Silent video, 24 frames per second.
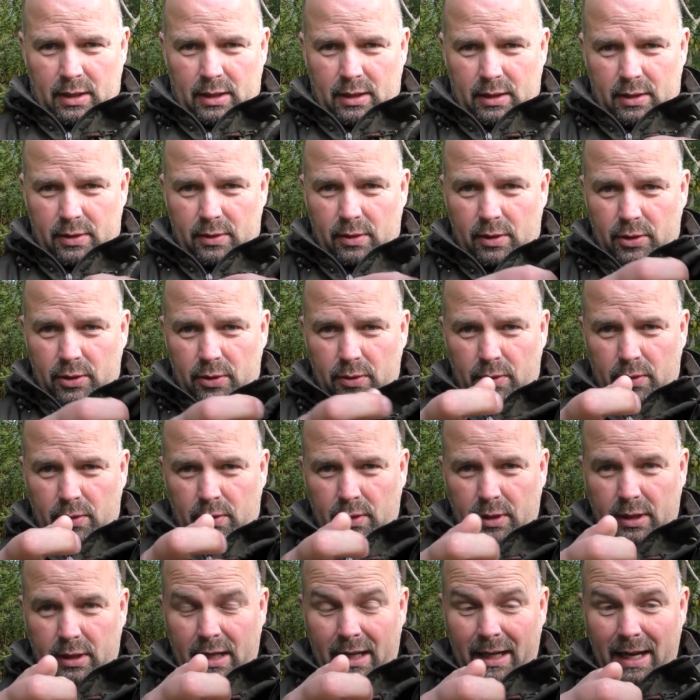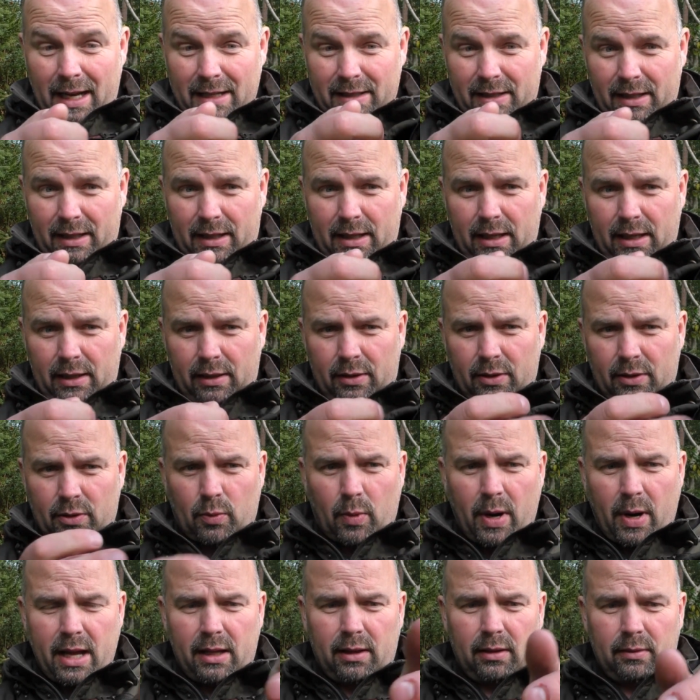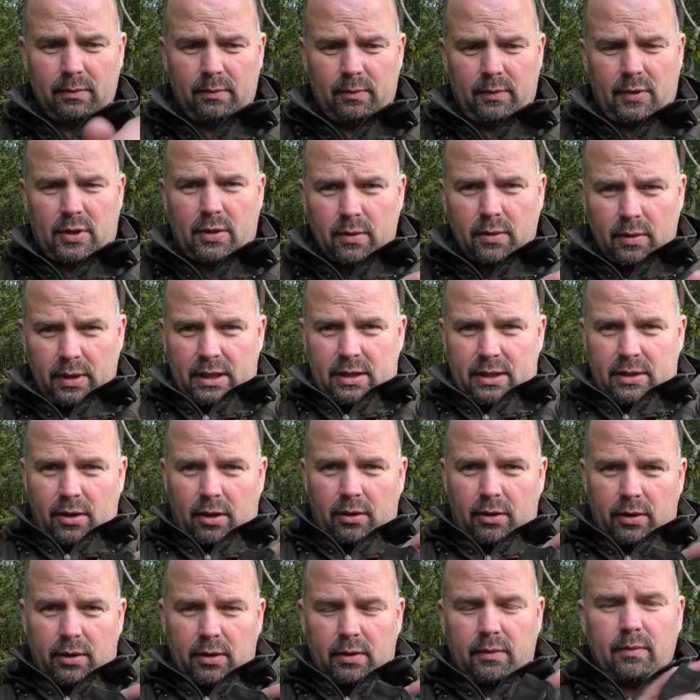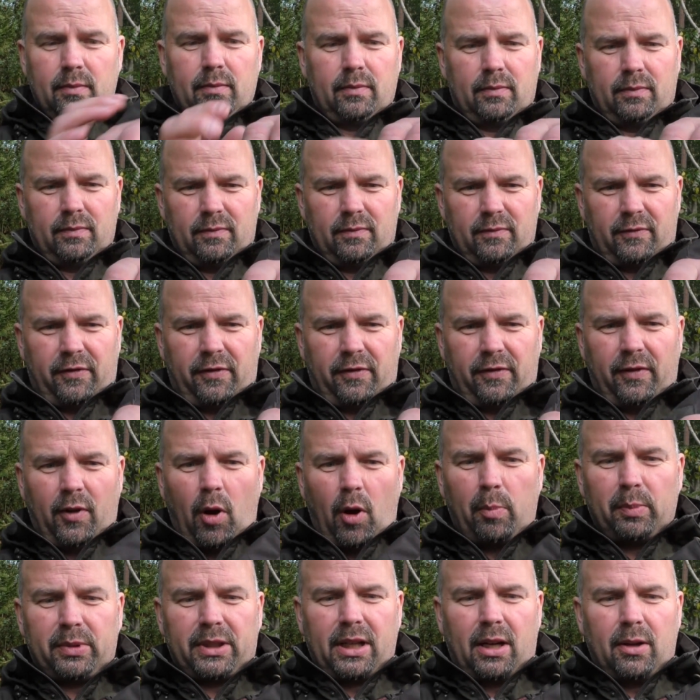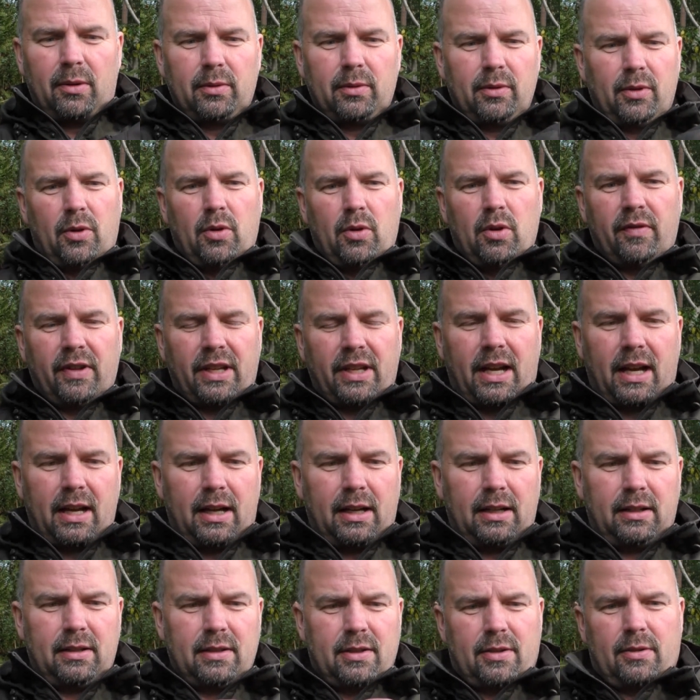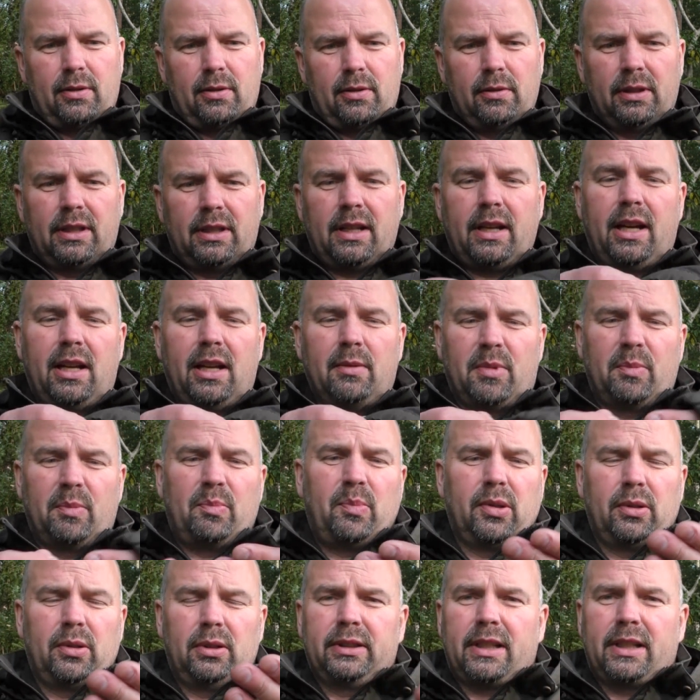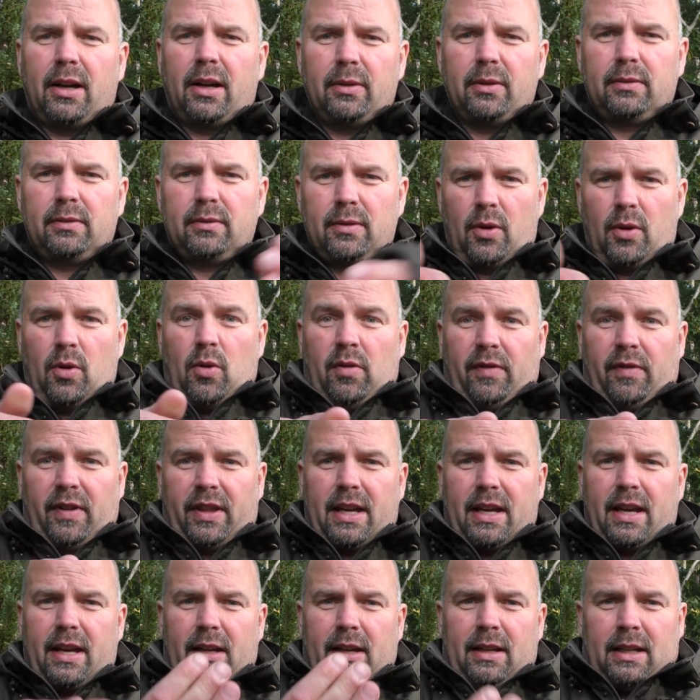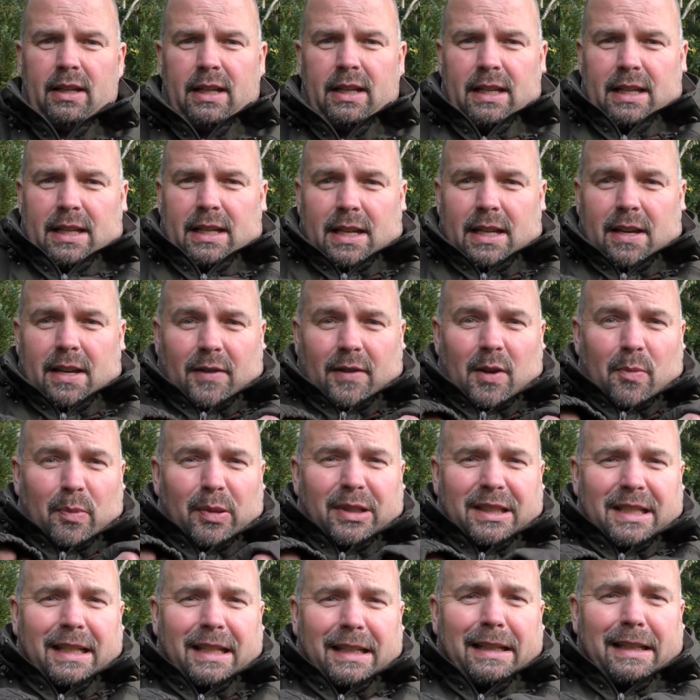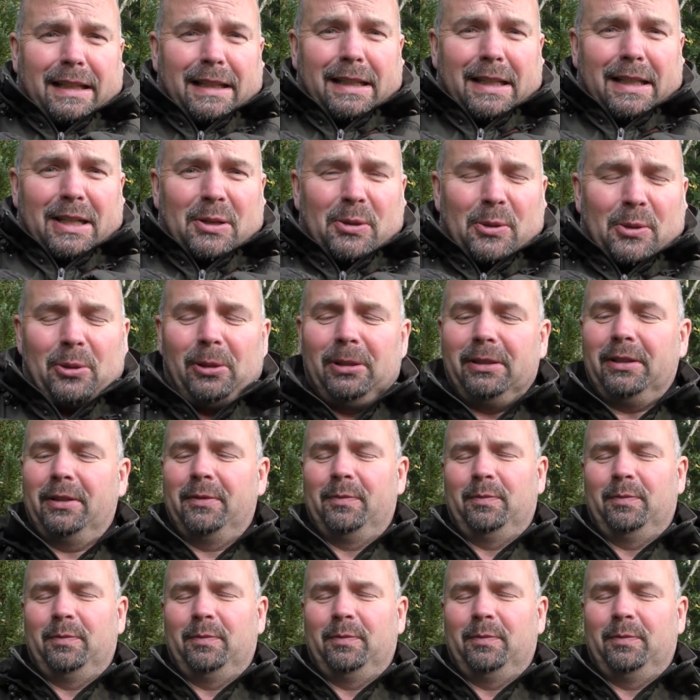It's also elasticated as well, so it's not going to flop down over your hands, although it can be pulled down over there if you're particularly cold.